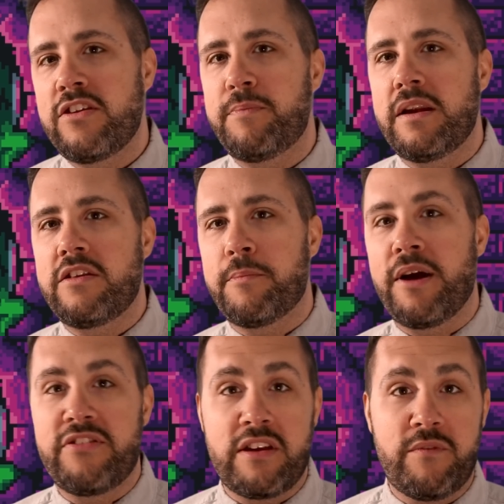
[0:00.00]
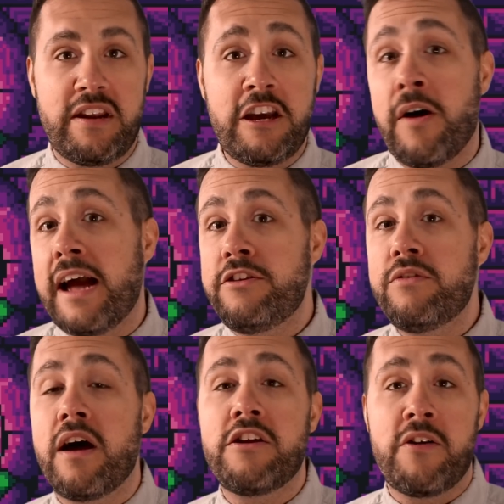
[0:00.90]
has been a depressing video. I do
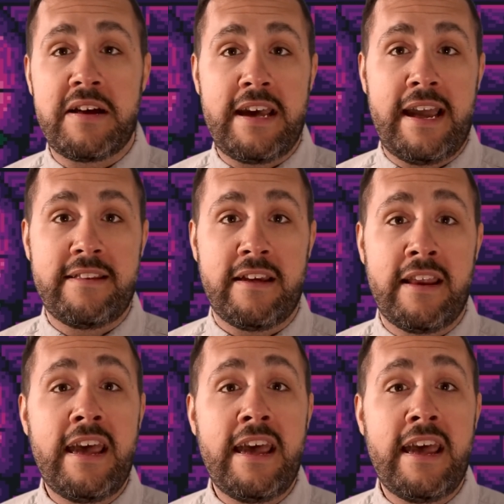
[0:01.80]
not know how to end it.